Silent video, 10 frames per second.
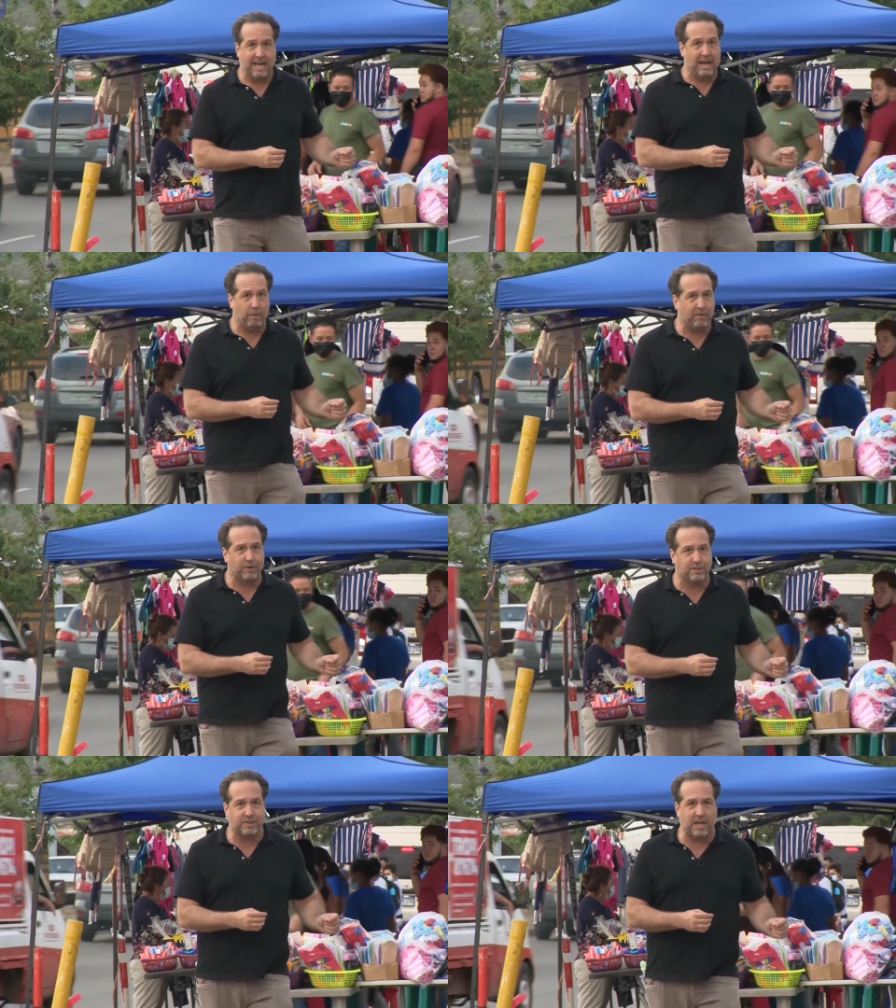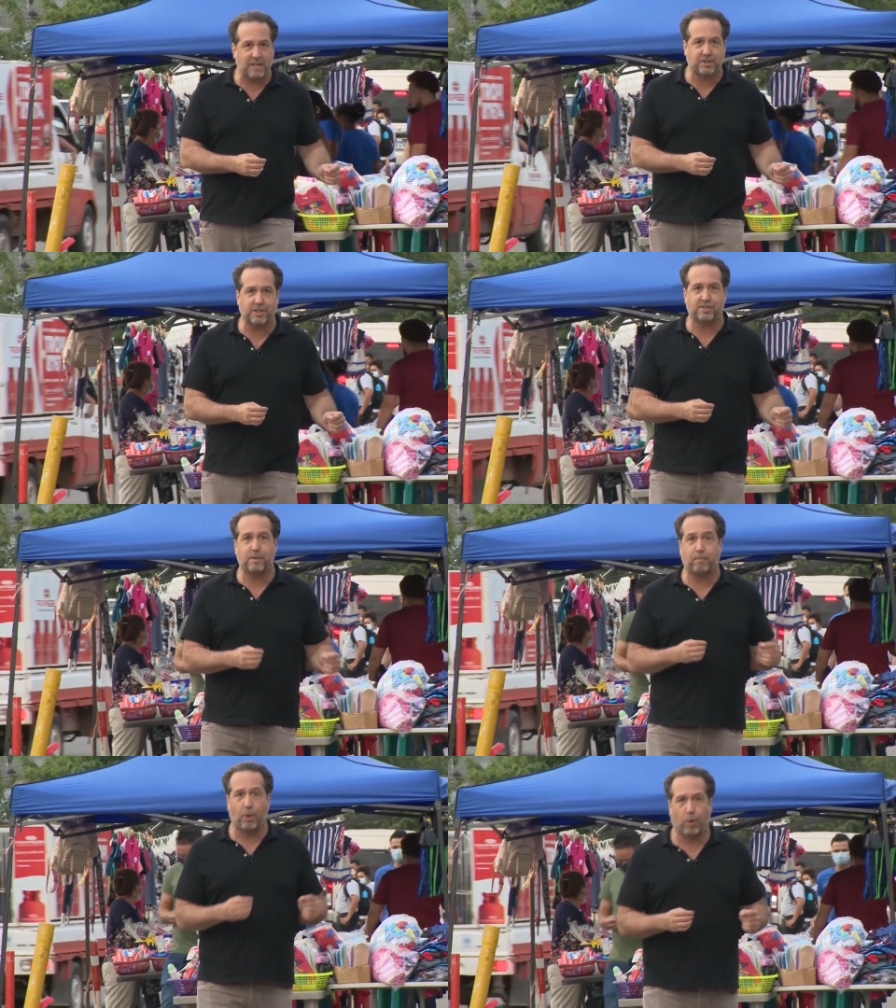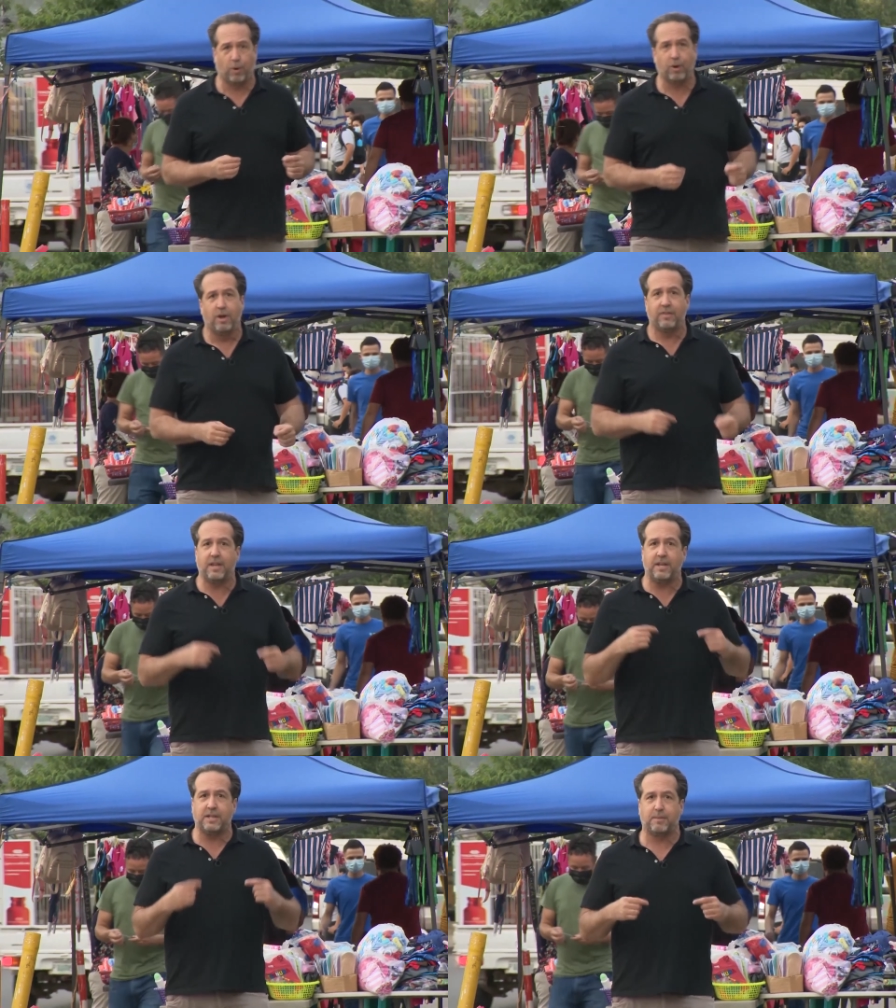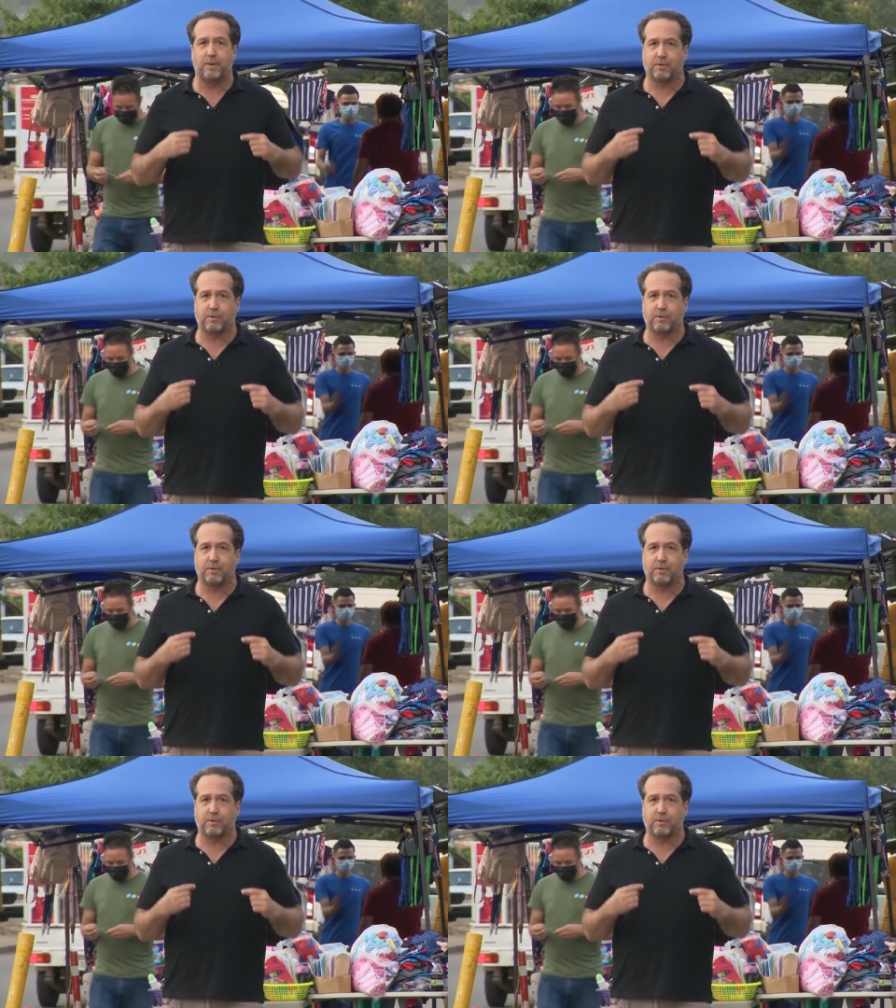However, it's not just the poor that need to be